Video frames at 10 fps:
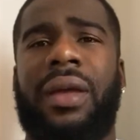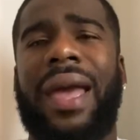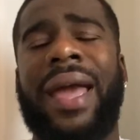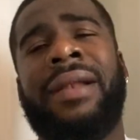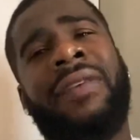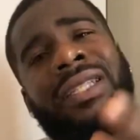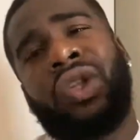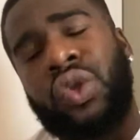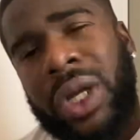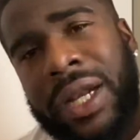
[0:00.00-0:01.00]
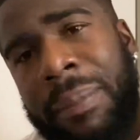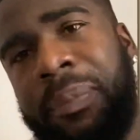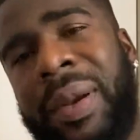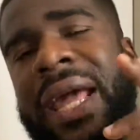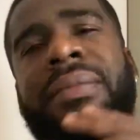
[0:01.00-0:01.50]
and they're still trying to
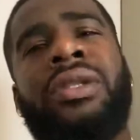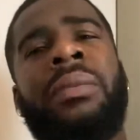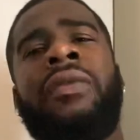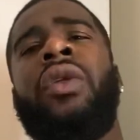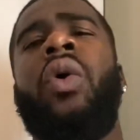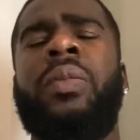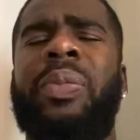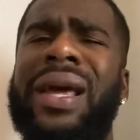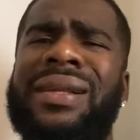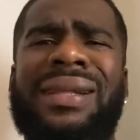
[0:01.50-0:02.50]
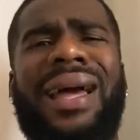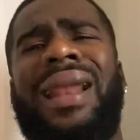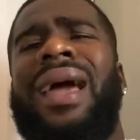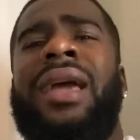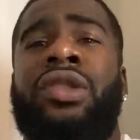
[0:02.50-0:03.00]
blame some of the old players.
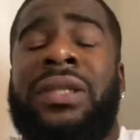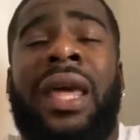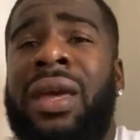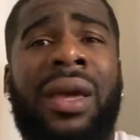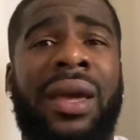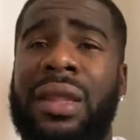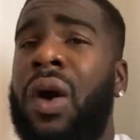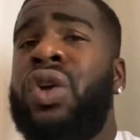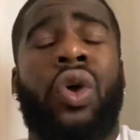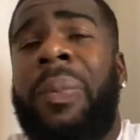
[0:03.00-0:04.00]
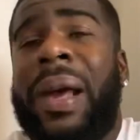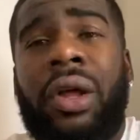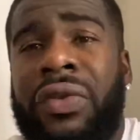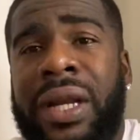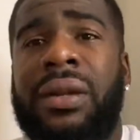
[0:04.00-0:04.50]
Like today, there was no
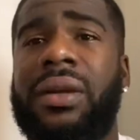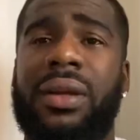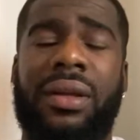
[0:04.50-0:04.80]
Bellerin.